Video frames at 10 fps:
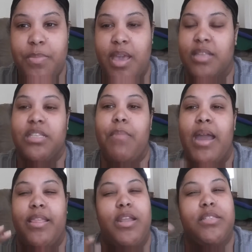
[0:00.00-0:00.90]
because
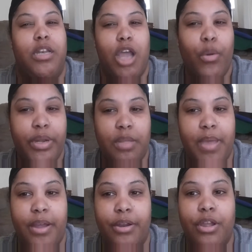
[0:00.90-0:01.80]
somebody that doesn't know any
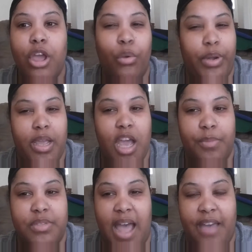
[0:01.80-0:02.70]
better when it
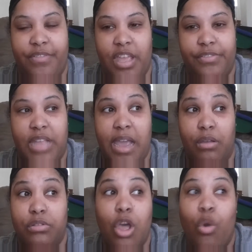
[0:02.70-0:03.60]
comes to IVF
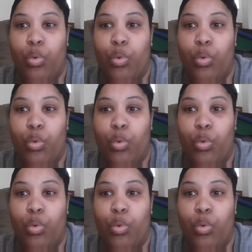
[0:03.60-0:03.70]
cycles